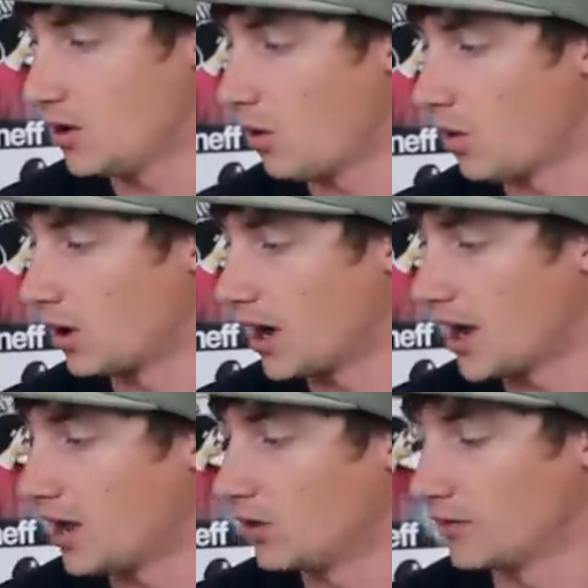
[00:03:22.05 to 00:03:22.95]
Or
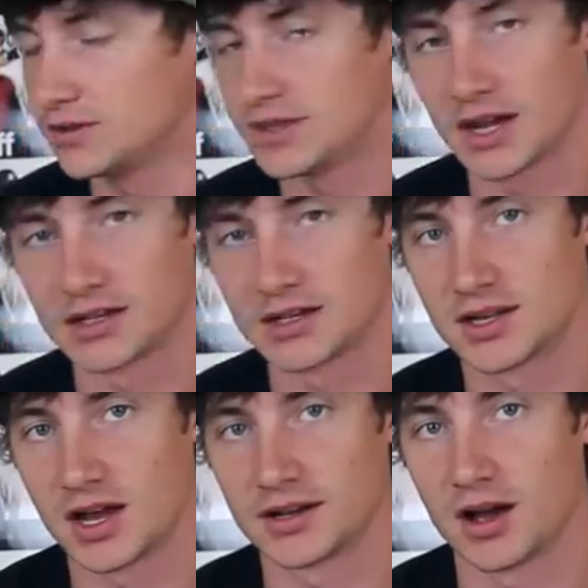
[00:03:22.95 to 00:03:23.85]
head over to
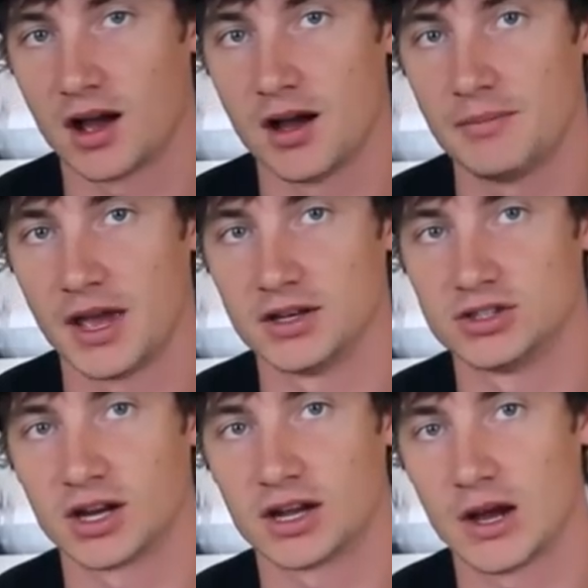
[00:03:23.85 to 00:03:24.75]
tactics.com and
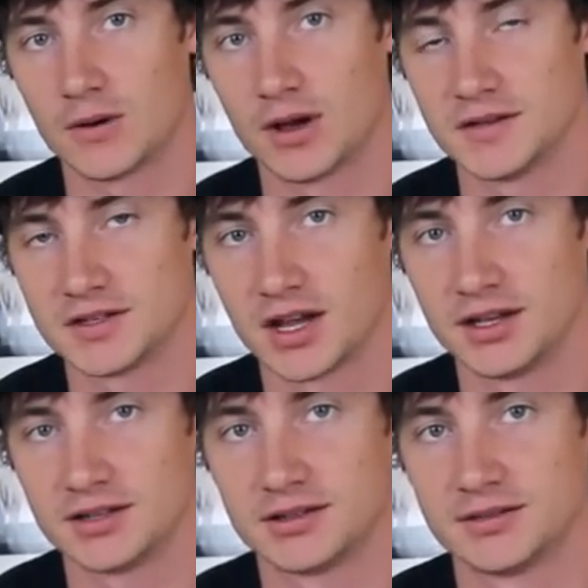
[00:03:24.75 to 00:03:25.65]
check it out on the
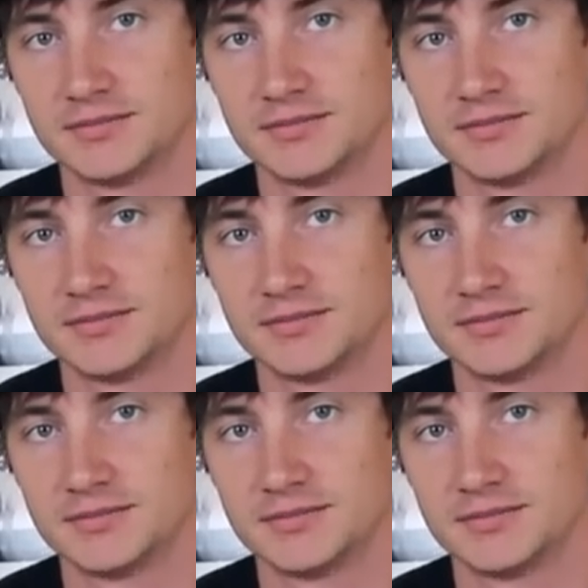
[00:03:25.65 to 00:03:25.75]
site.